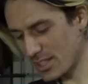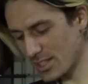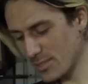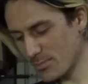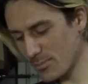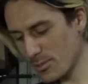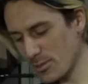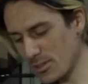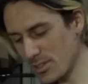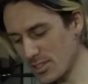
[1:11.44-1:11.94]
the
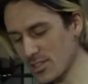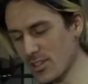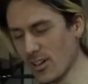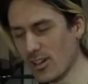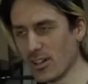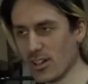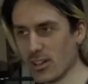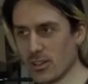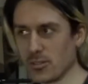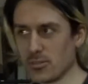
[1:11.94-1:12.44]
moon is
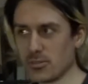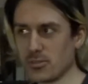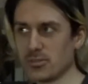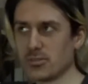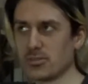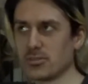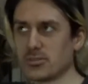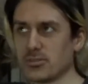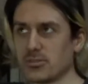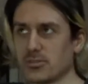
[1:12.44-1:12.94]
hollow?
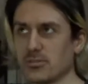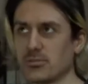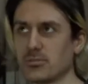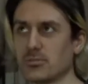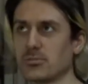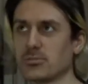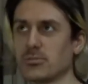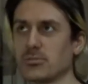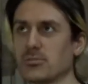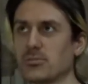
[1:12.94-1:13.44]

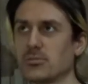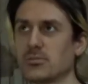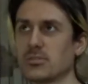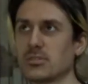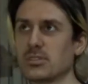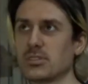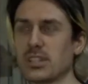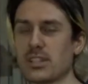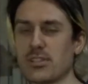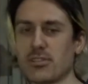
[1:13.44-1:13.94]

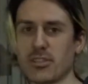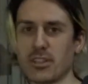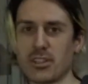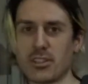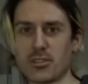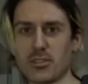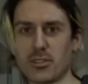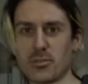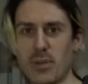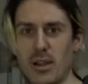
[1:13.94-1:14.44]
Never really
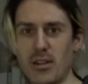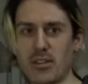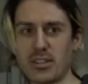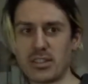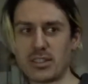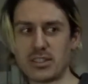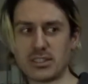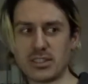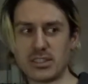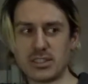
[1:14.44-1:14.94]
thought about
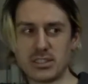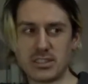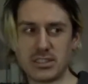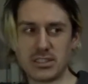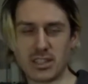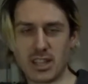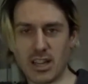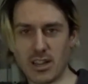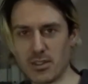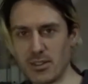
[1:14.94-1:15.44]
it.
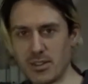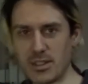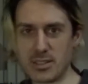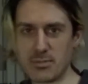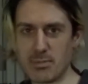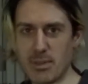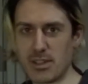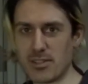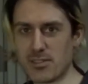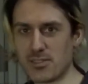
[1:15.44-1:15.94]
I mean, it's
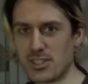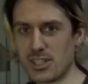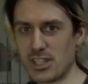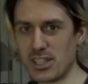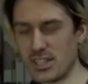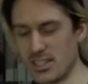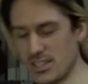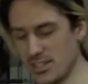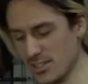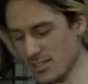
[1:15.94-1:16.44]
made of
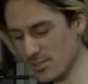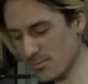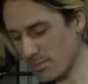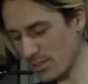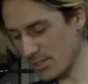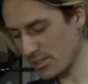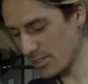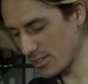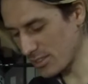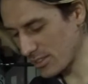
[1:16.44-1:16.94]
cheese,
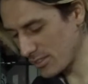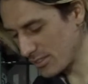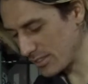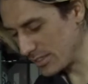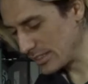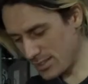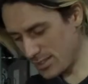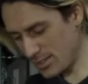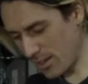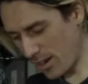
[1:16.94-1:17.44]
but you know.
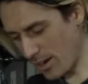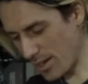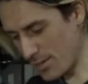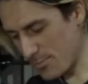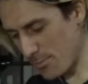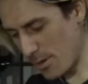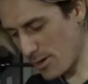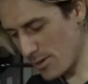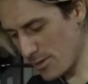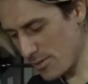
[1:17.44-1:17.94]

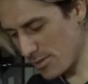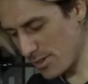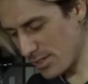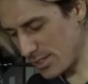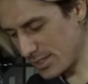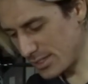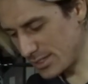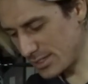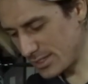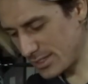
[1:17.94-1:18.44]
Dynamo
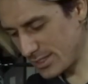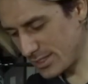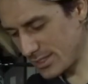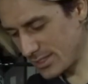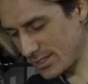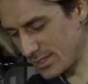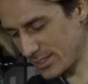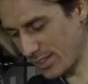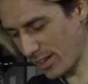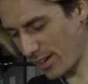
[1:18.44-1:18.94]

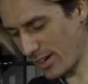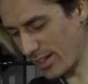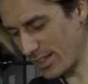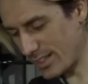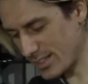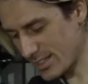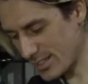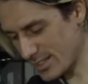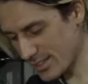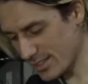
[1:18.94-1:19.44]

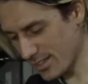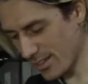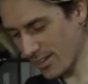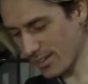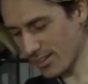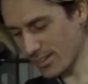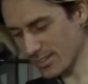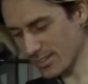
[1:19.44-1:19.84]
Kite Star.